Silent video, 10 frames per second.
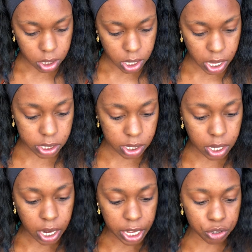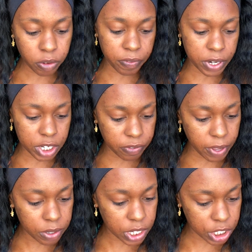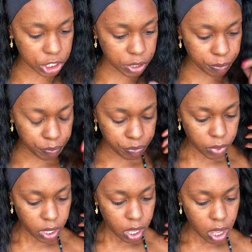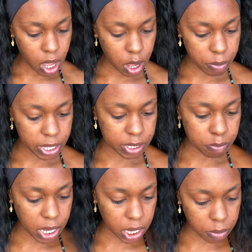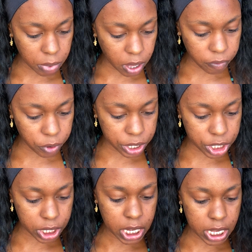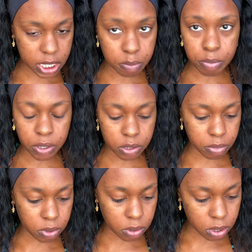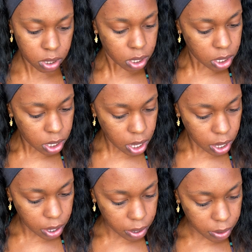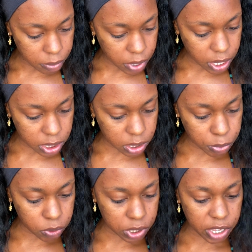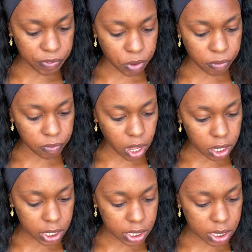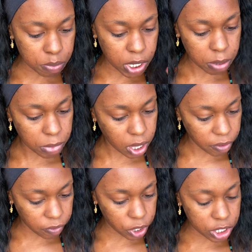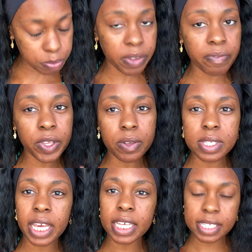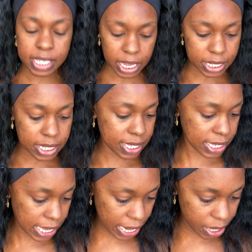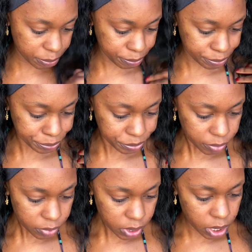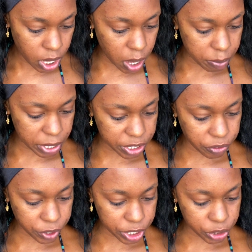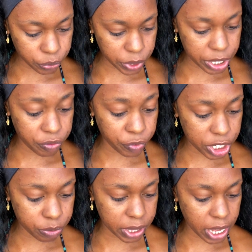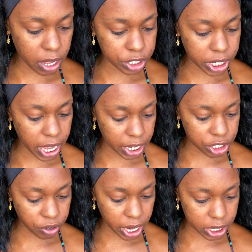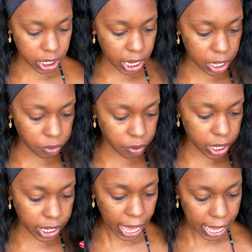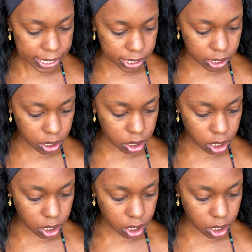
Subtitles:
It's a natural finish foundation. It's medium coverage. It is buildable. It's supposed to give you a flawless medium coverage, but feels like a second skin. It's enriched with algae extracts and hyaluronic acid.